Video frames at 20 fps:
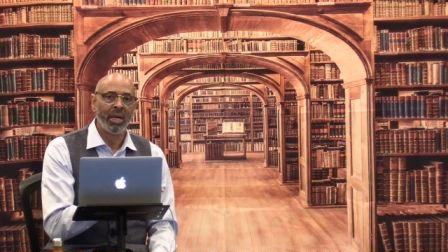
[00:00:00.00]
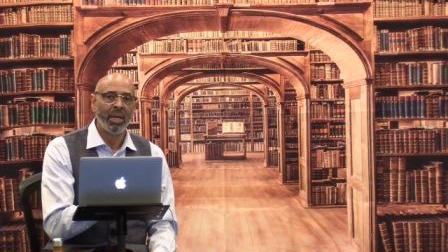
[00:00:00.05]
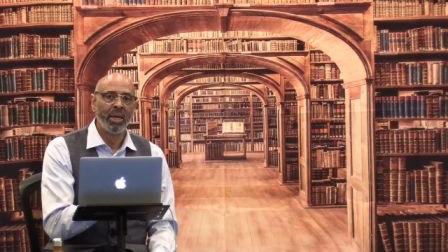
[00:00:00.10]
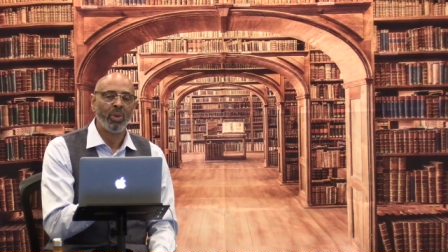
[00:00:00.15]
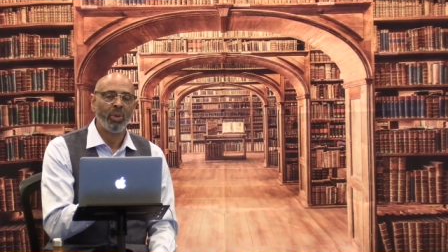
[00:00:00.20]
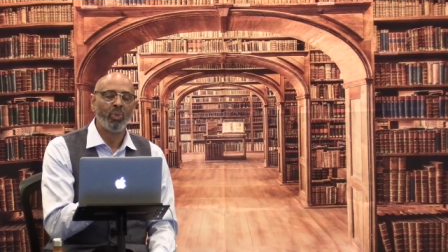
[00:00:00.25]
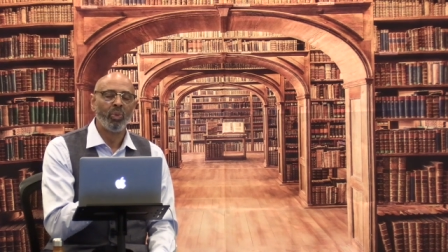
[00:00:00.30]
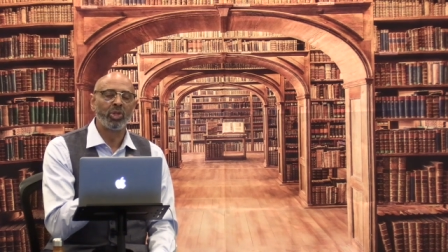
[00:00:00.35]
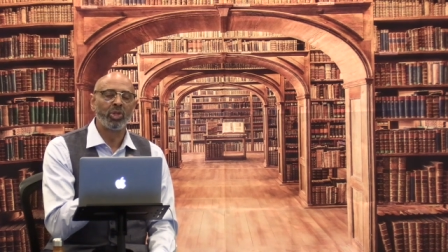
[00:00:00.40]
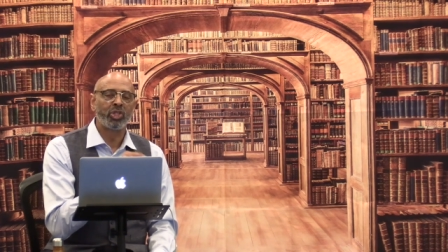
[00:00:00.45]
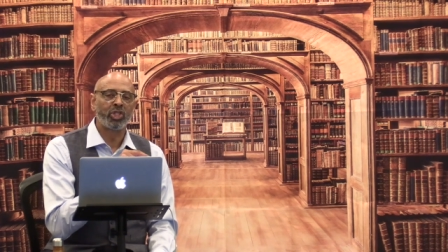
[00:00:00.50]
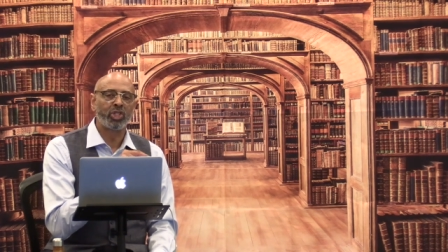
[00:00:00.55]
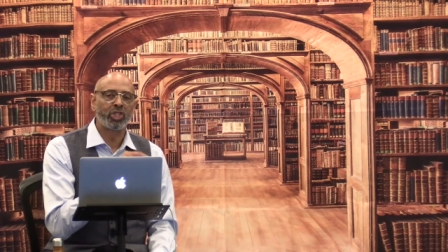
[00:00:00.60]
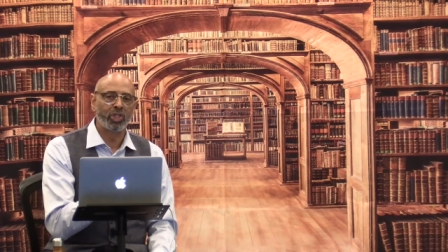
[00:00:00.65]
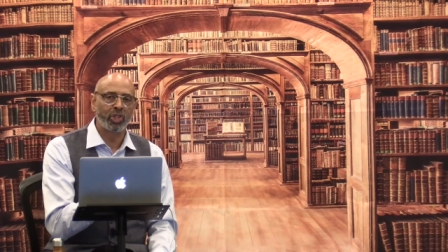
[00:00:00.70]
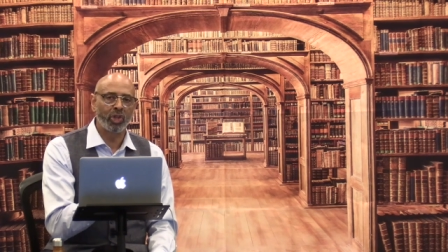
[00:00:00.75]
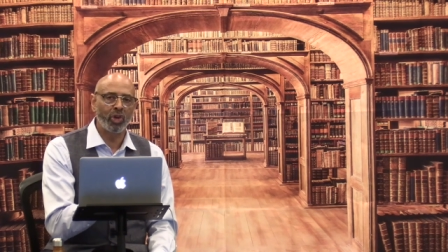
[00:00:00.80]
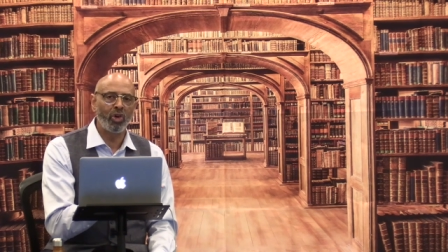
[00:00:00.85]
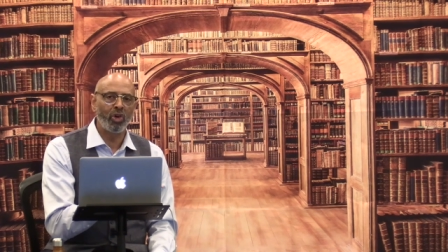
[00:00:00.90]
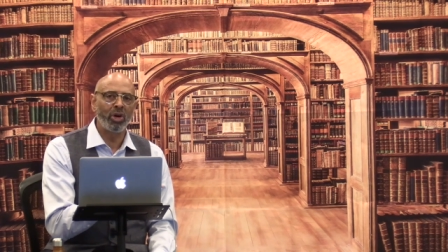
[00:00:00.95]
would
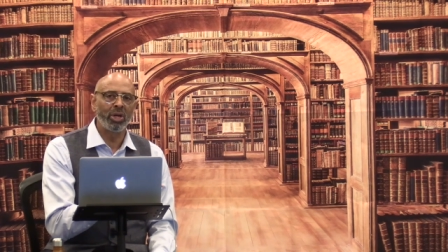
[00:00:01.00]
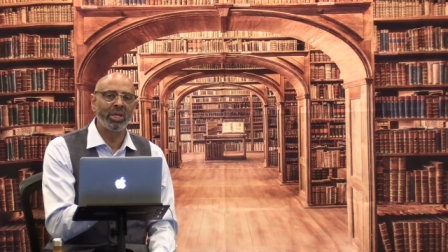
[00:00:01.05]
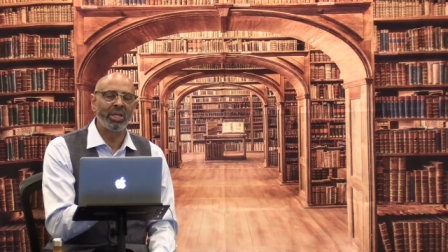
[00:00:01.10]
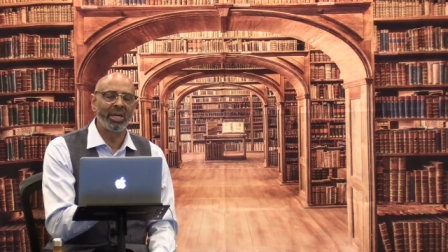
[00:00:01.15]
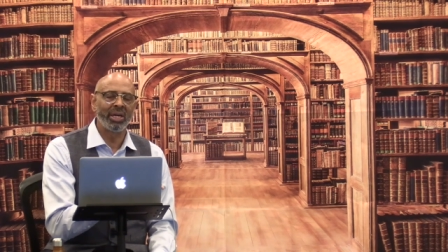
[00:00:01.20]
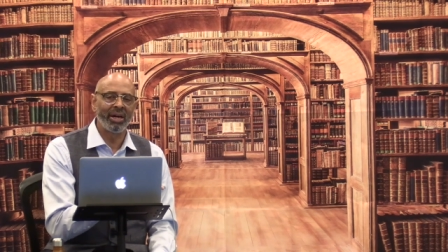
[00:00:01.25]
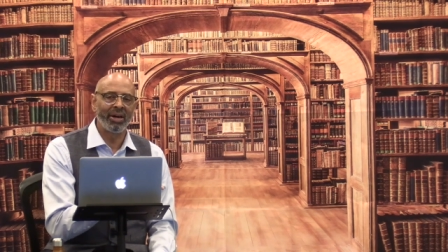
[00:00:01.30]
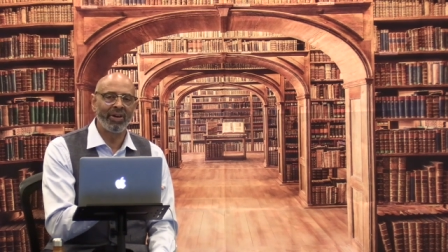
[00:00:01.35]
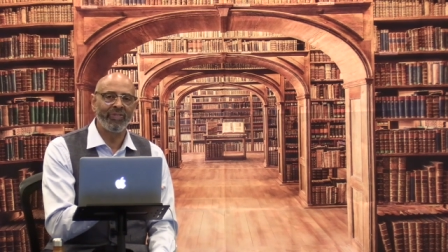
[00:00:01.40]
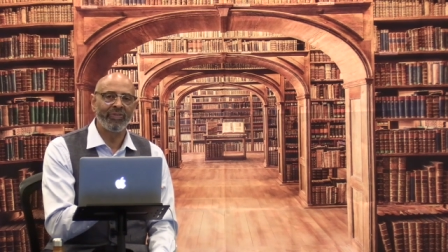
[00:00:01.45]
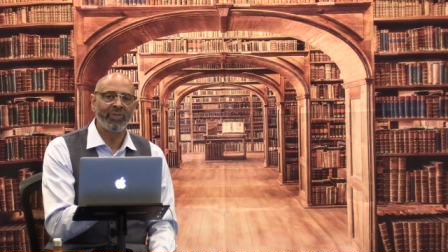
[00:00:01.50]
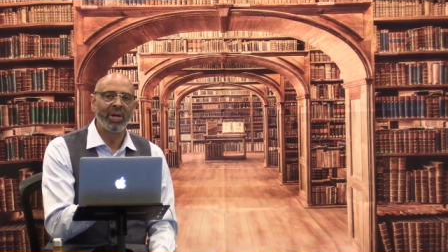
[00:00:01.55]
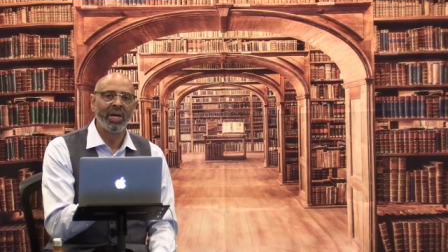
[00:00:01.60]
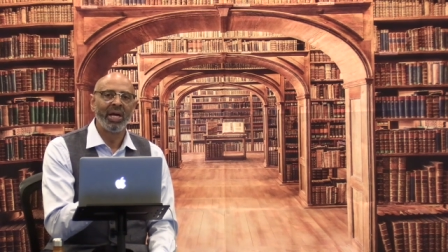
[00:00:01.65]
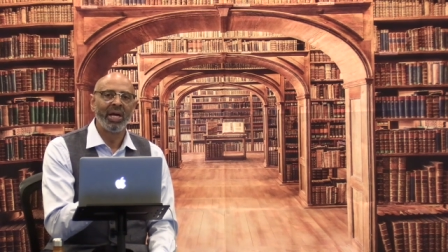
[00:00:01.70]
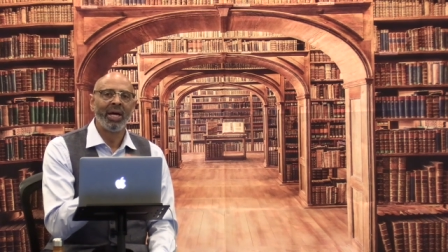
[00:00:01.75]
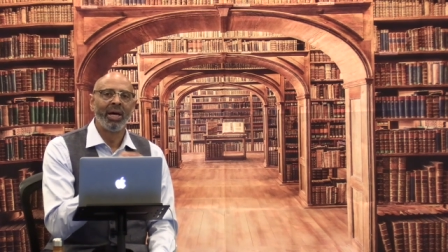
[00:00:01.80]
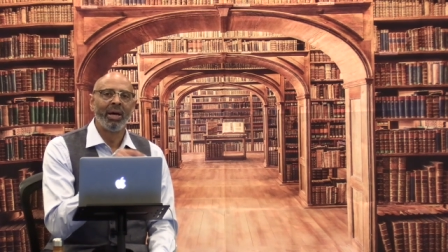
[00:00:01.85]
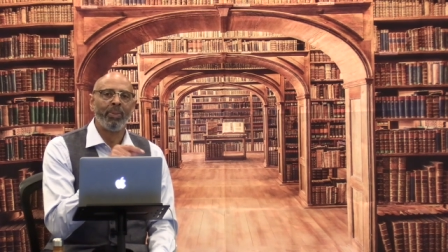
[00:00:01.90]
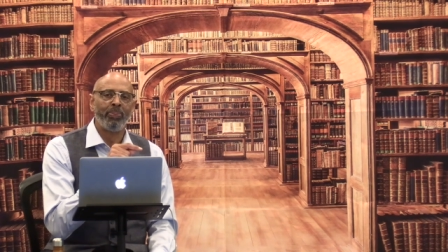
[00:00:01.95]
sure enough
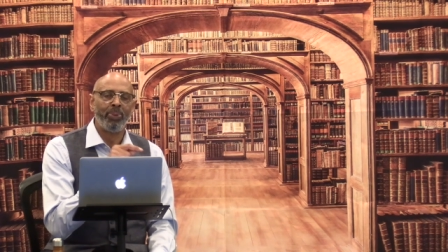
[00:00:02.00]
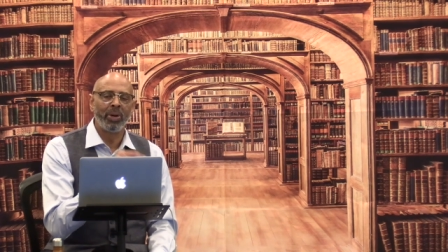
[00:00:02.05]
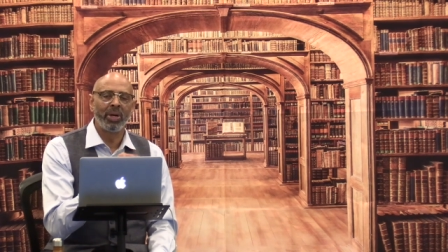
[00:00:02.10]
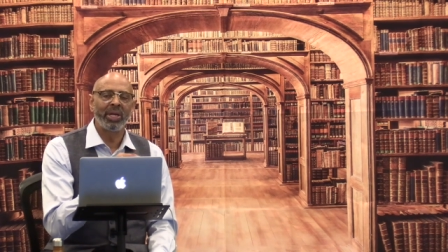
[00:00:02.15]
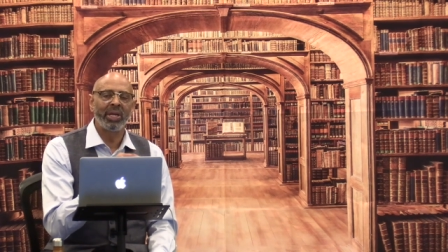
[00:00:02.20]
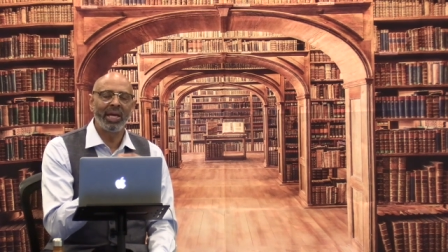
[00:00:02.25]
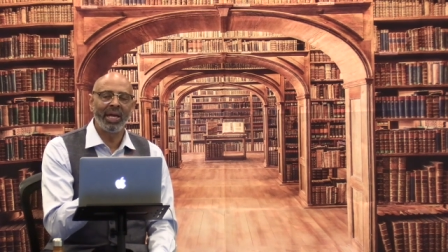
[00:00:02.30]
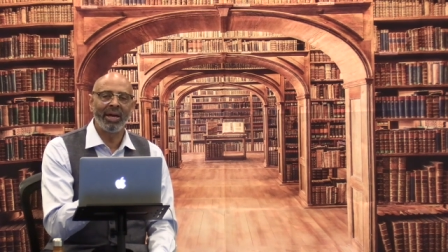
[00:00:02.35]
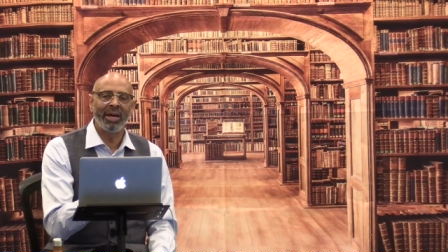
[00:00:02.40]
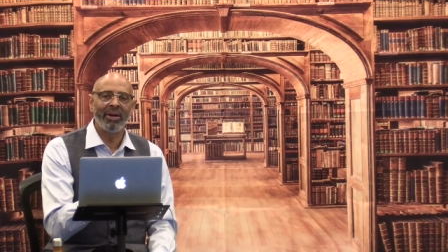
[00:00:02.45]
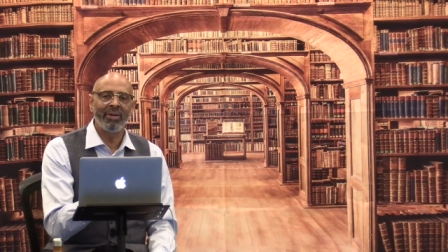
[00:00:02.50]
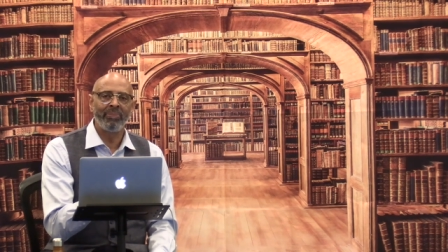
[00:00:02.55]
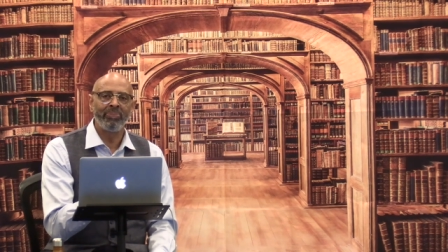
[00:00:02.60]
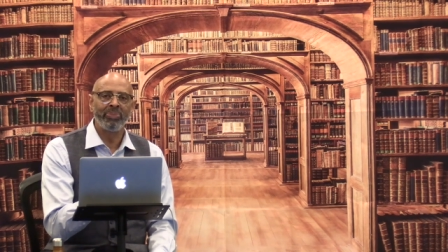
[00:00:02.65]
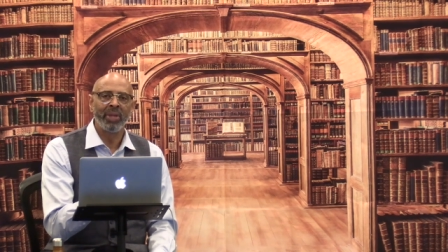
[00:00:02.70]
put him